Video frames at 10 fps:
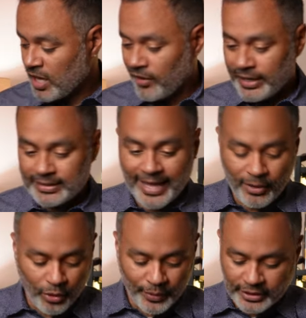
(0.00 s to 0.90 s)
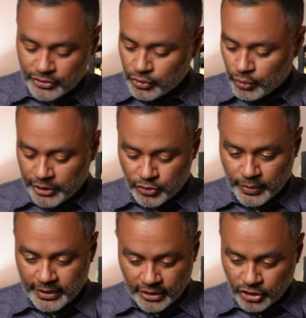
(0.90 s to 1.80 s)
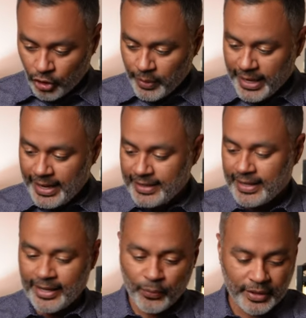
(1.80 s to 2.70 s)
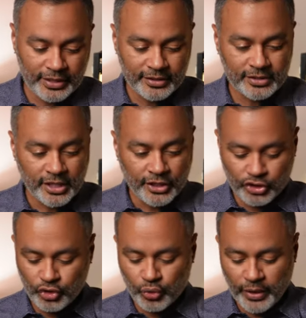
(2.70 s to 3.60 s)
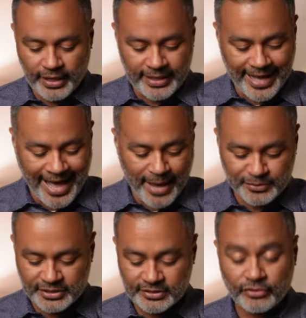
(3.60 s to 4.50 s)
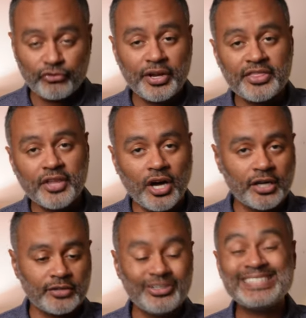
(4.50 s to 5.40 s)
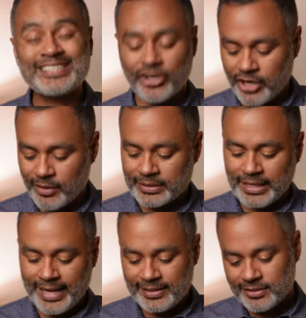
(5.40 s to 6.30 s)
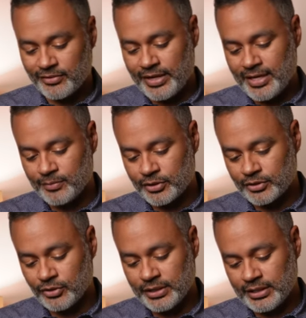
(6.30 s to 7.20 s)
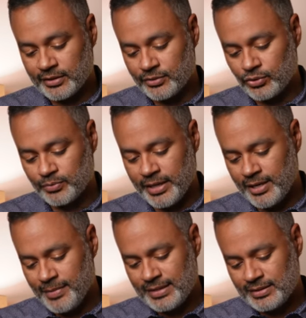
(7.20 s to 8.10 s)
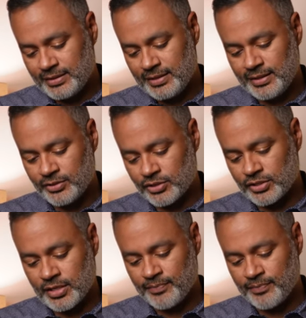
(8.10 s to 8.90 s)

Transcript: All right, now what we're gonna do is we're gonna go ahead and we're gonna do an absinthe rinse on, rinse on our glass, all right? I'm gonna go ahead and use my atomizer here. Just,